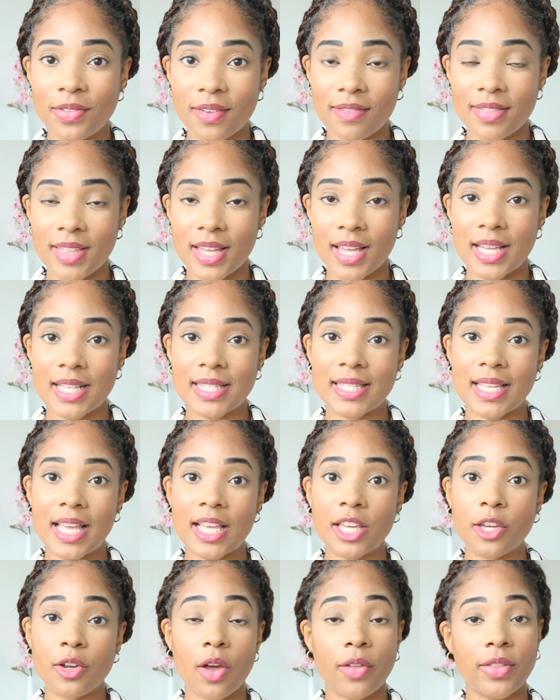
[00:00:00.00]
of these,
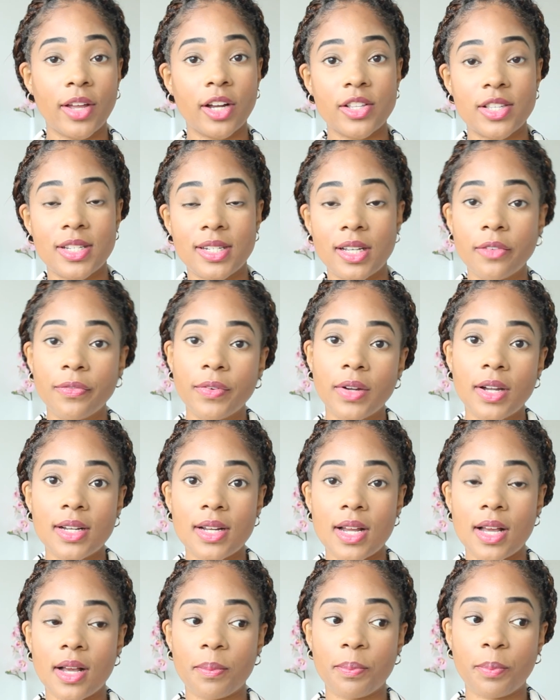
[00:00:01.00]
there's
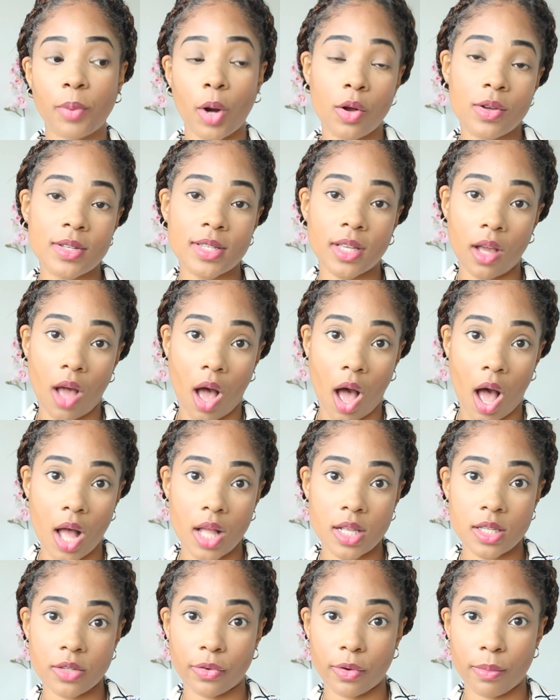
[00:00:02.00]
different pros and
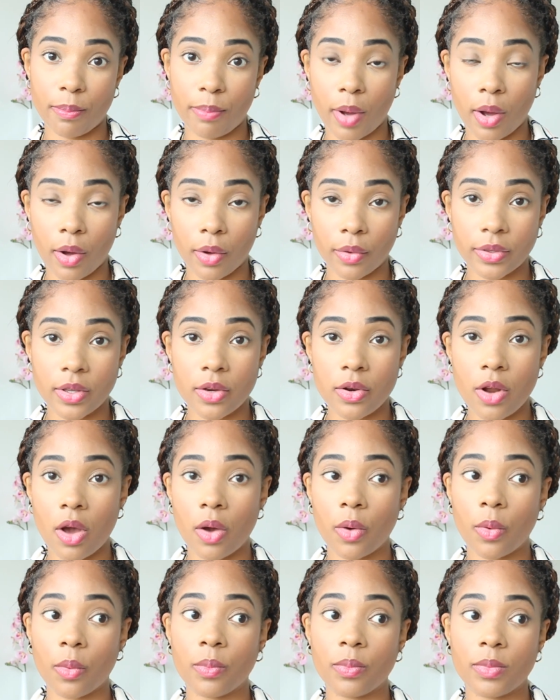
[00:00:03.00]
cons for both.
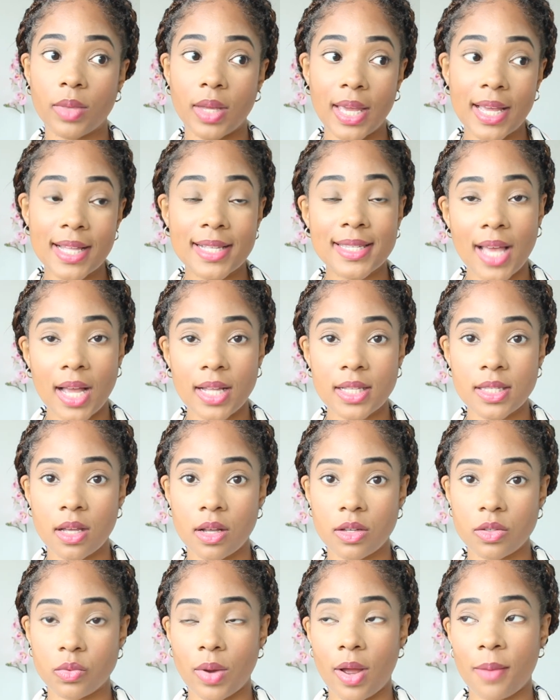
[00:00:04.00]
The inside
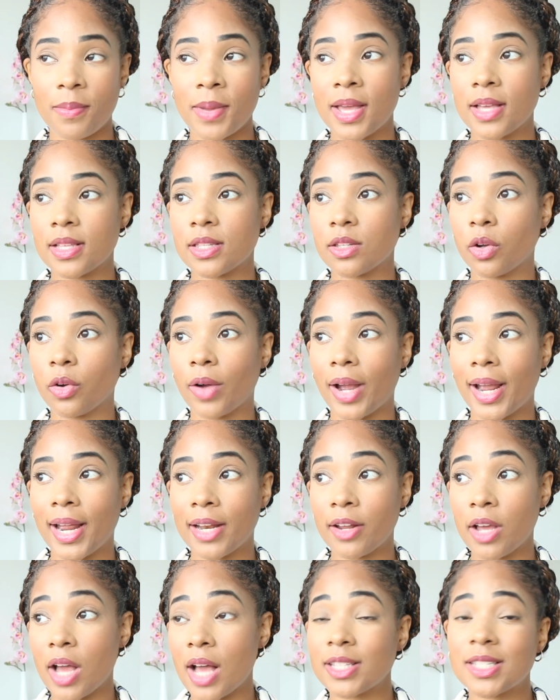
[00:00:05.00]
sales rep is
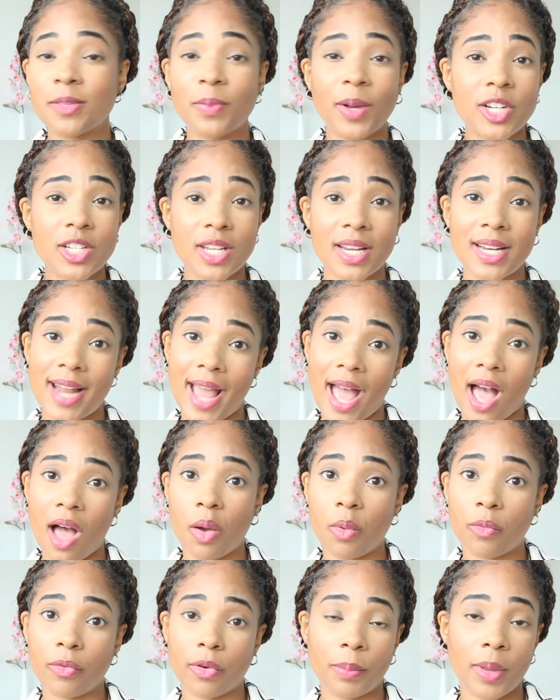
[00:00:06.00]
great, especially
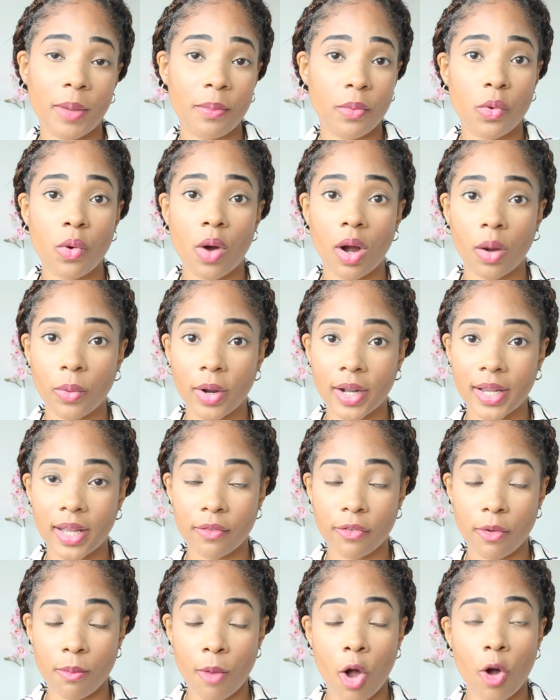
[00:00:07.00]
now for people who are working
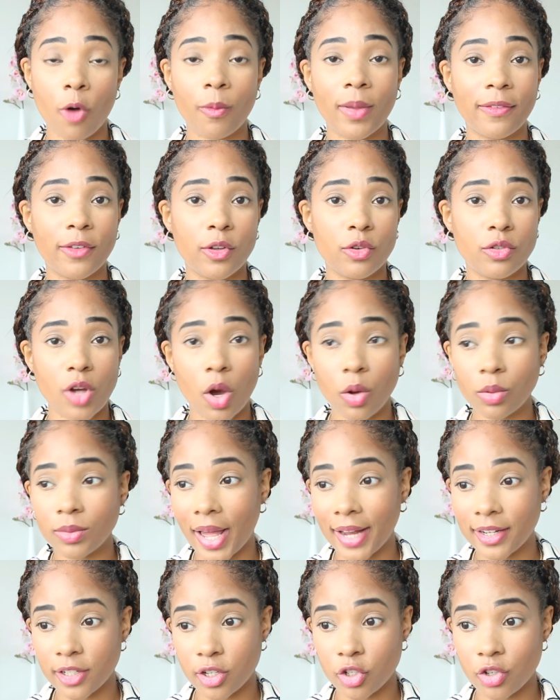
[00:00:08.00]
from home. If you don't
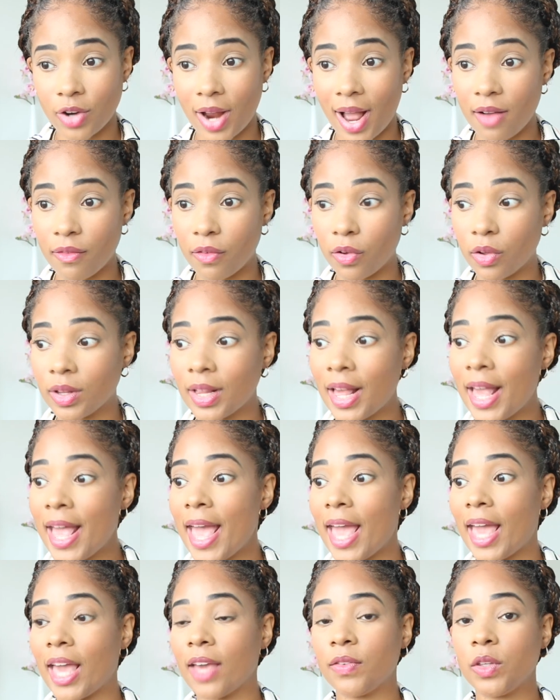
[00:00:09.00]
like to travel,
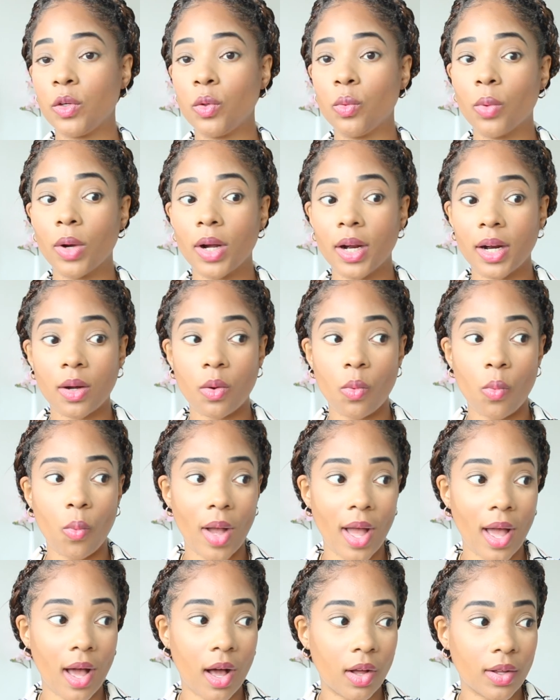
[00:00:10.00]
if you work
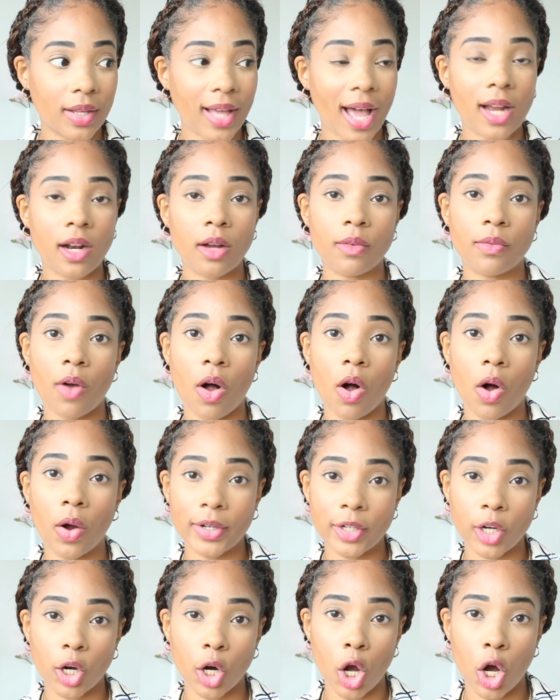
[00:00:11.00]
well kind of
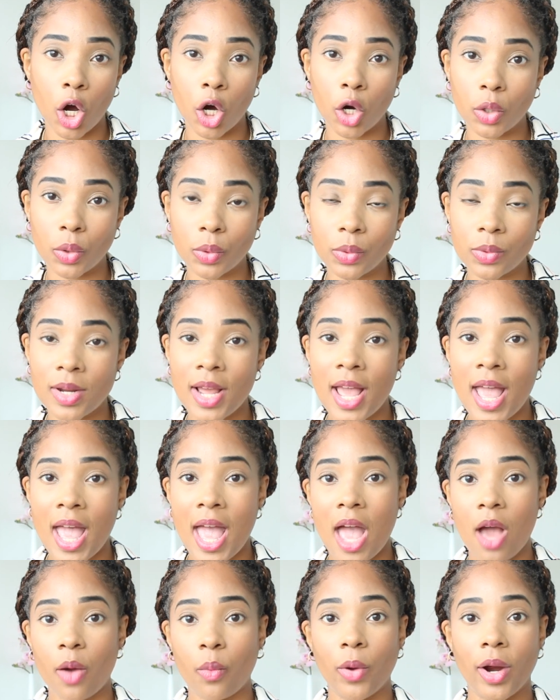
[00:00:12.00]
on your own,
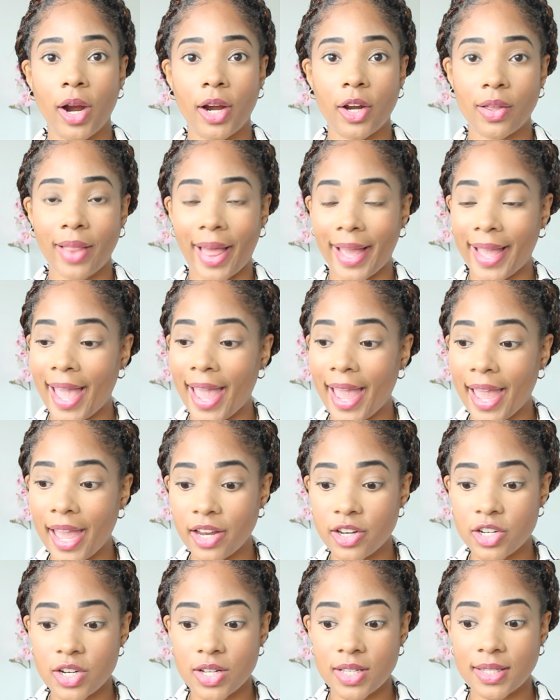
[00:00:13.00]
where you're like,
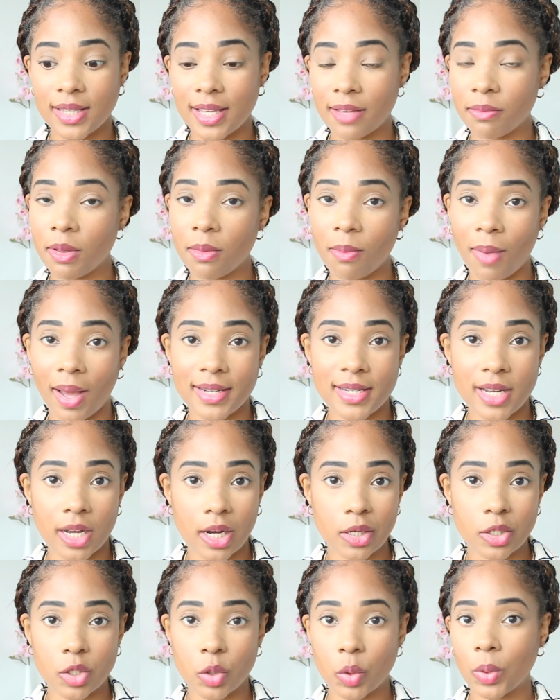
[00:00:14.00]
hey, just give me my
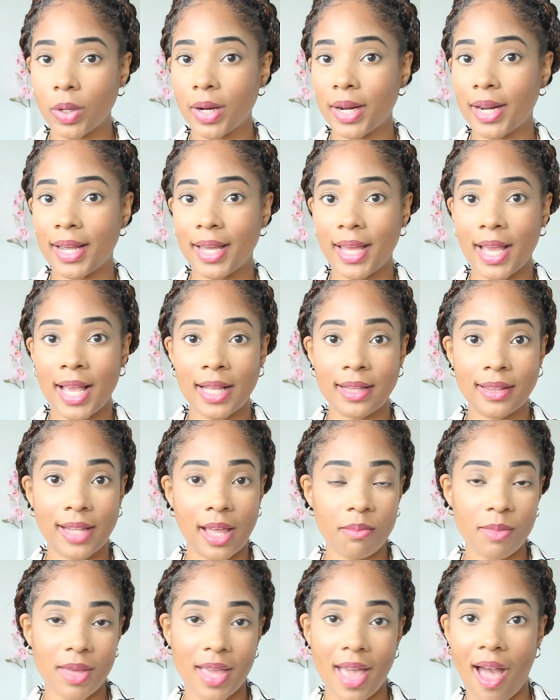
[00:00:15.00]
territory and
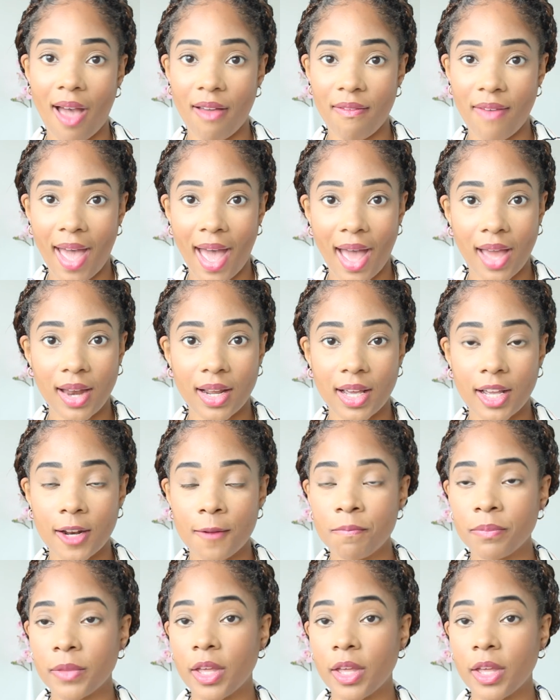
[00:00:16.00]
let me have at it.